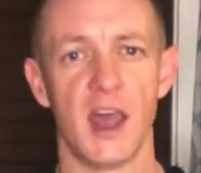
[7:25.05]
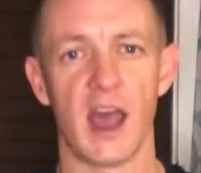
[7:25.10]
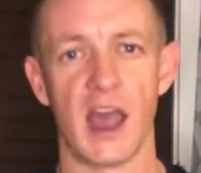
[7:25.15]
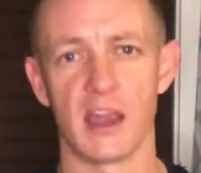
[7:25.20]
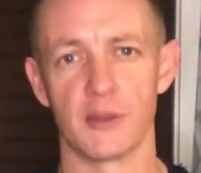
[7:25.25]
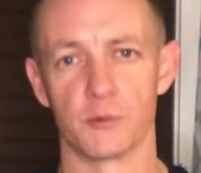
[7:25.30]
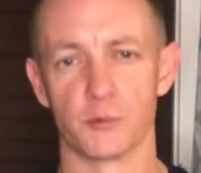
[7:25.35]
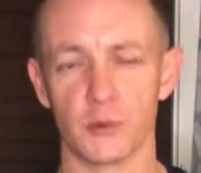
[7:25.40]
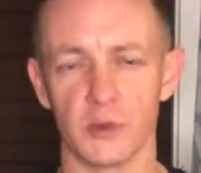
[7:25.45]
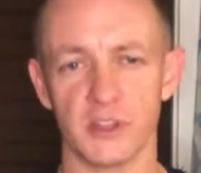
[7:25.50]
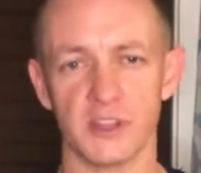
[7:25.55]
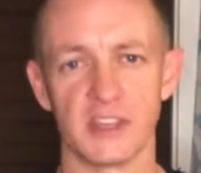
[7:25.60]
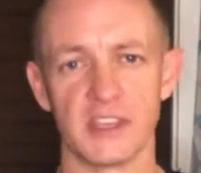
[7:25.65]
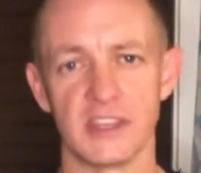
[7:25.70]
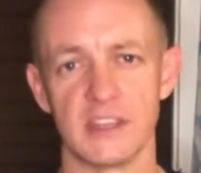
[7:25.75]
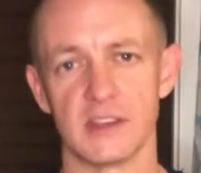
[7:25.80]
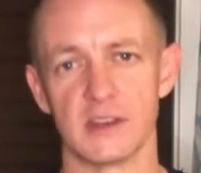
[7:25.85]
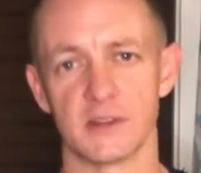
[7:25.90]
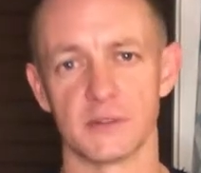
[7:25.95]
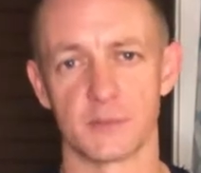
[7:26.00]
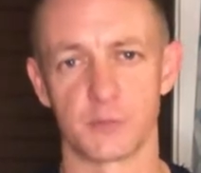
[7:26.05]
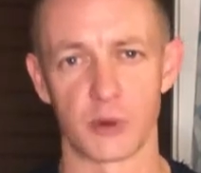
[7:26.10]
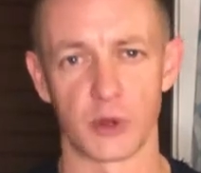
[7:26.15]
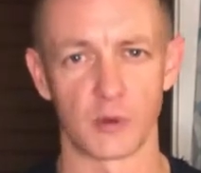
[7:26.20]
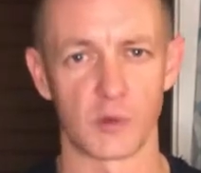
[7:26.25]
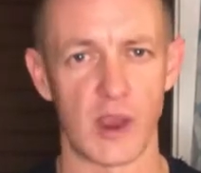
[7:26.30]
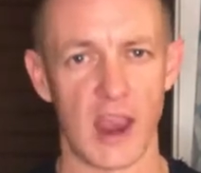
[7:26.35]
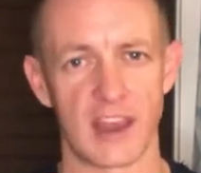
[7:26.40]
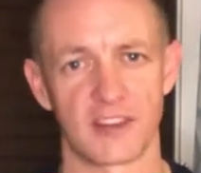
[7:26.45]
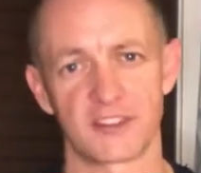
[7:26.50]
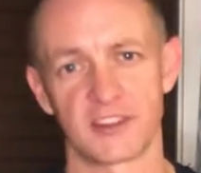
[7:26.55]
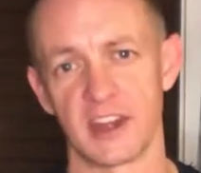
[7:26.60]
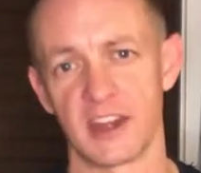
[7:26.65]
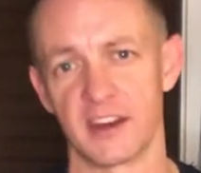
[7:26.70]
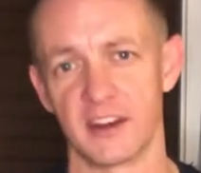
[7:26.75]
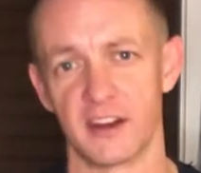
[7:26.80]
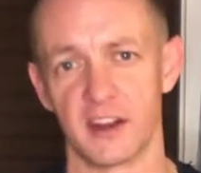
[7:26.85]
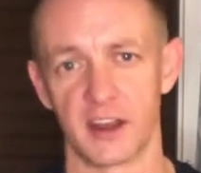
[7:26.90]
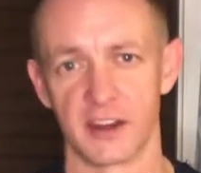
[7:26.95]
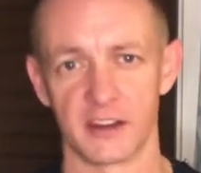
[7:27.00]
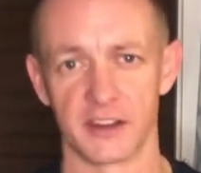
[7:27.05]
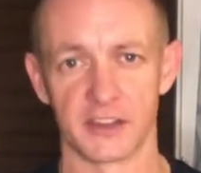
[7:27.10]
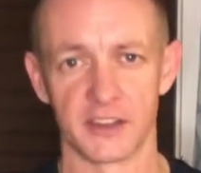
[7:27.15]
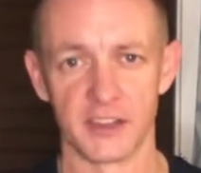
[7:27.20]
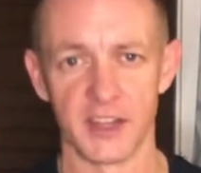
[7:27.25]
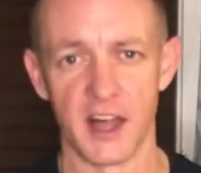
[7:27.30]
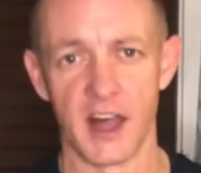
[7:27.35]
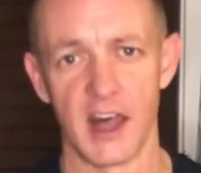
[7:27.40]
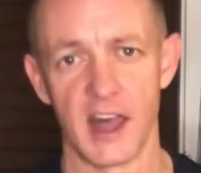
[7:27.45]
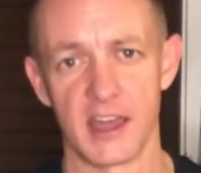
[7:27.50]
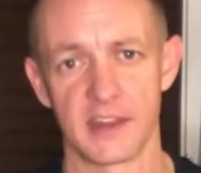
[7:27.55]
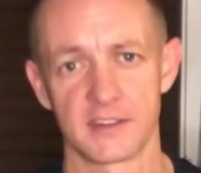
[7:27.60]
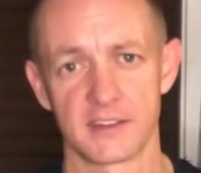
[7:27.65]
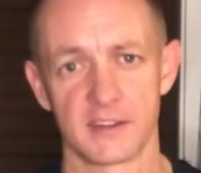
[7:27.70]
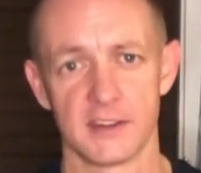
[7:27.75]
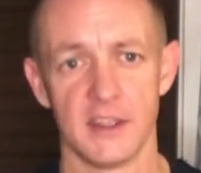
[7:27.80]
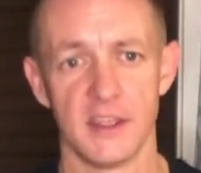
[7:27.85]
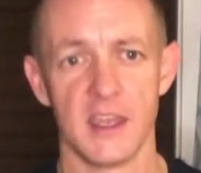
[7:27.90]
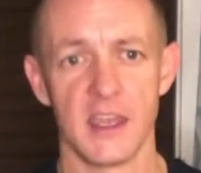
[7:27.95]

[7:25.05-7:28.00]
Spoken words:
I really procrastinated on it a lot.